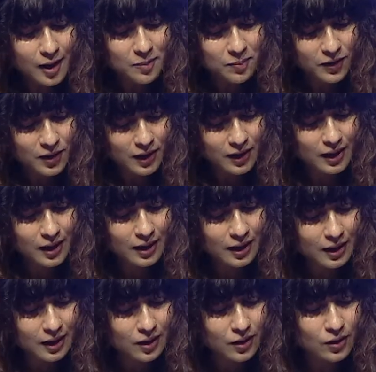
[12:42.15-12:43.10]
am thinking
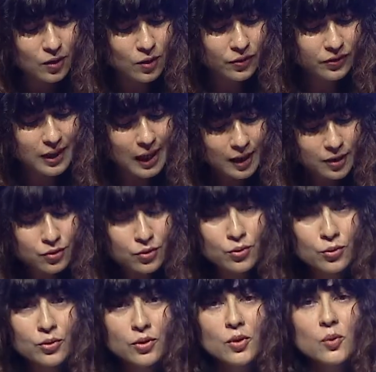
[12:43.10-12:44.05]
here of that
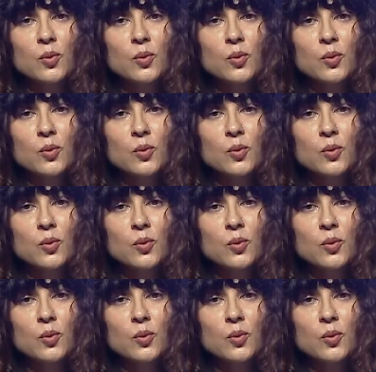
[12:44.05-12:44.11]
truth